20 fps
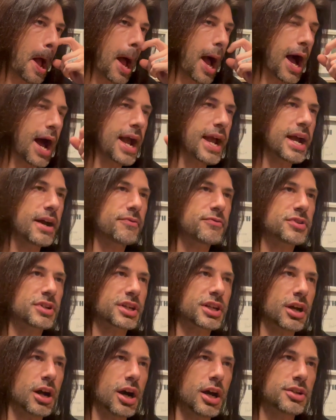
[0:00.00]
I have to
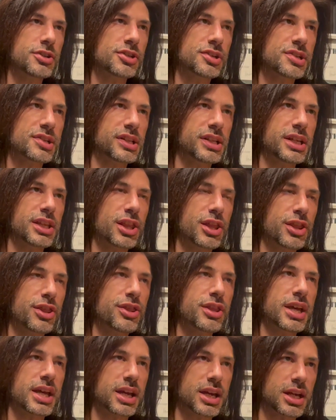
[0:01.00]
consciously
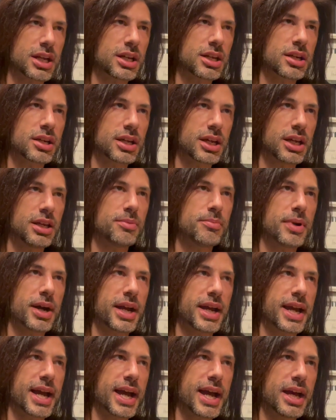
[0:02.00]
think in my
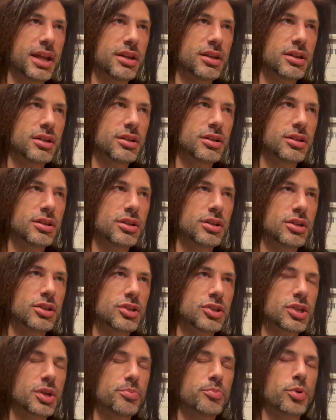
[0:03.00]
head
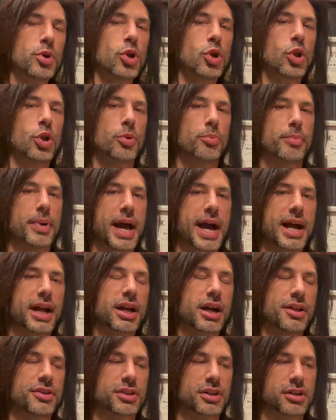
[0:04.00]
to pull back
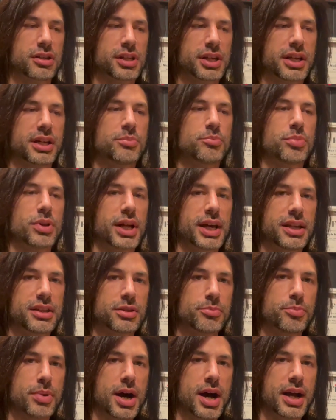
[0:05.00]
on the click and play in the
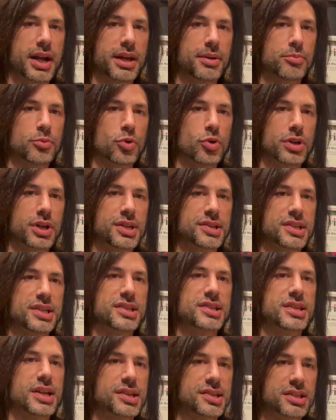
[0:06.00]
pocket more because
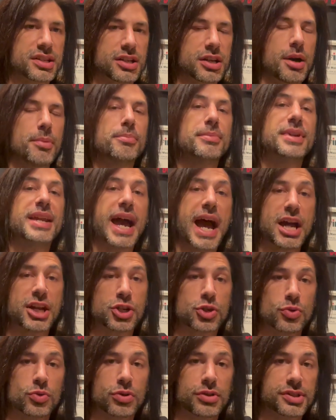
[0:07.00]
it doesn't come
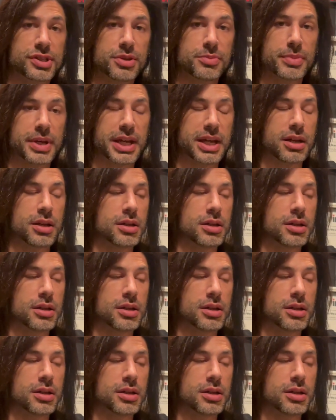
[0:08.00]
natural to me.